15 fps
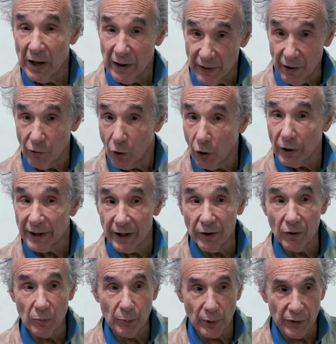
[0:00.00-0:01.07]
They're all
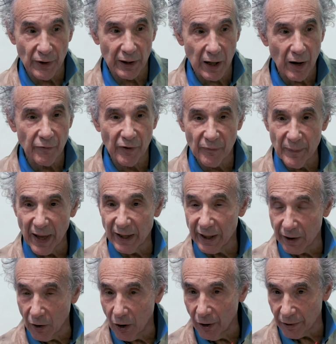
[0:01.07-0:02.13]
here with the love of
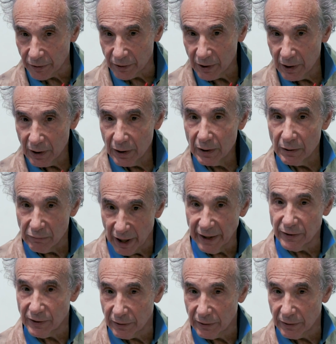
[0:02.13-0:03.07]
making art, right?